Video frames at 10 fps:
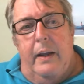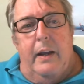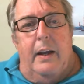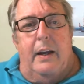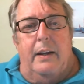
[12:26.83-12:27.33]

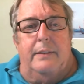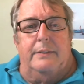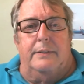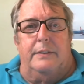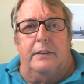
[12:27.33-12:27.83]

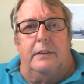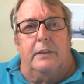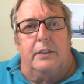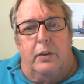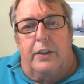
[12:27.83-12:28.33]

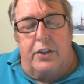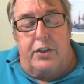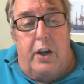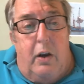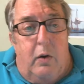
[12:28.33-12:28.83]
doing the
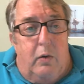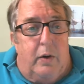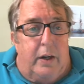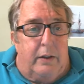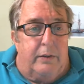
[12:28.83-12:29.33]
show,
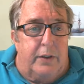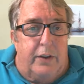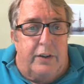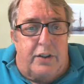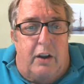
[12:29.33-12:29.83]
when I do
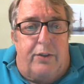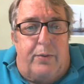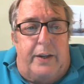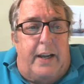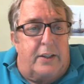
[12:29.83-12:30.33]
the show
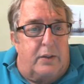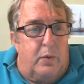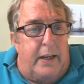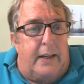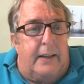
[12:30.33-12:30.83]
3 days a
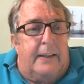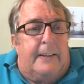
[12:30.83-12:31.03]
week,